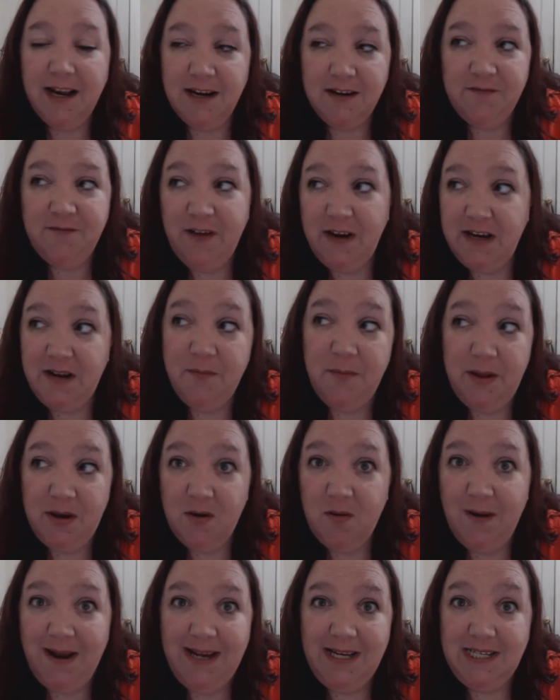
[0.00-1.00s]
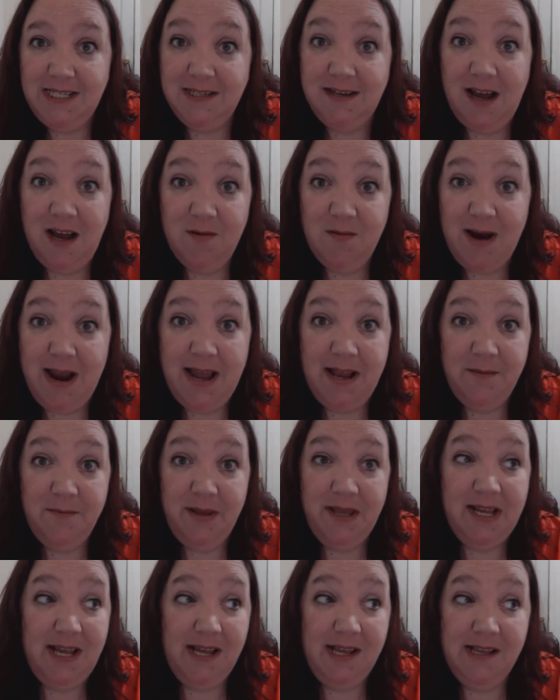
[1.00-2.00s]
I got to find a better way to dye red
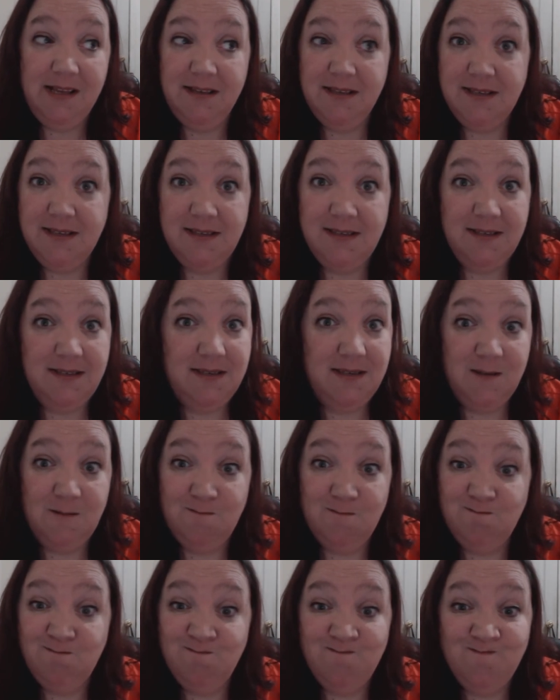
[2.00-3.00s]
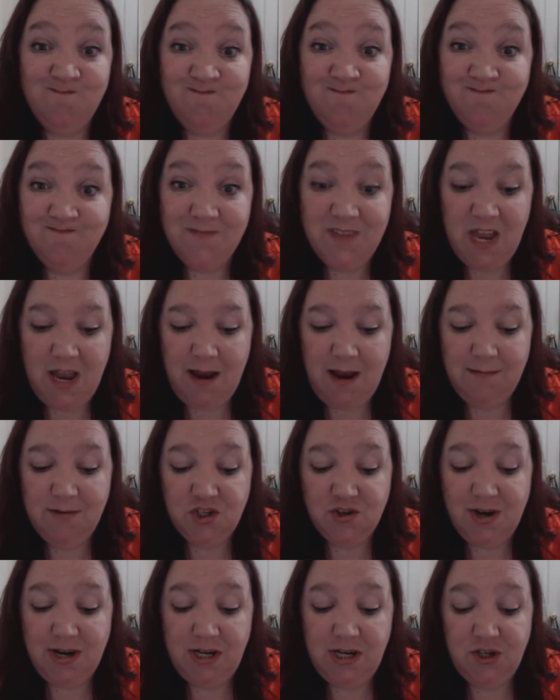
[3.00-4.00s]
because I
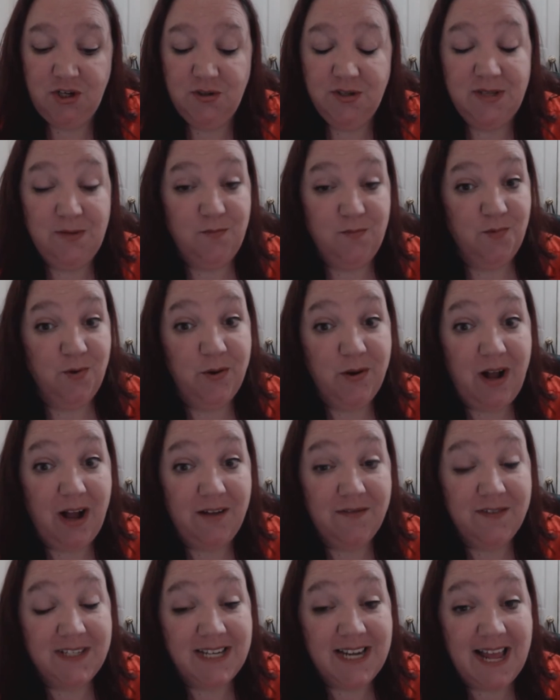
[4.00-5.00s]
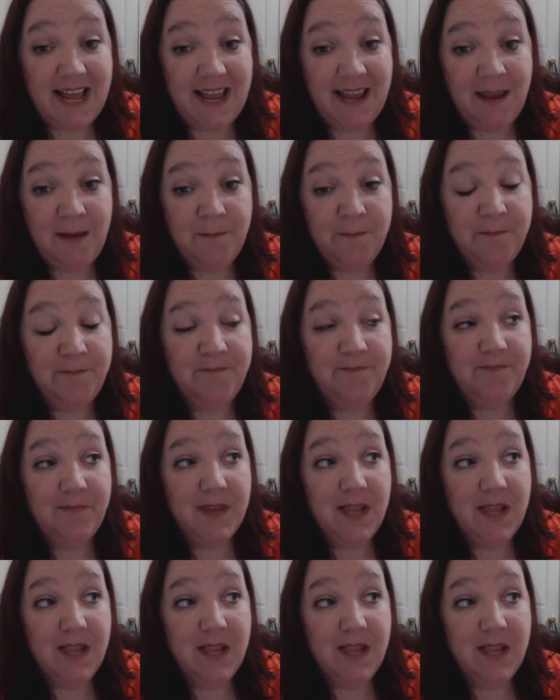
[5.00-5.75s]
was trying to do some Rudolph today.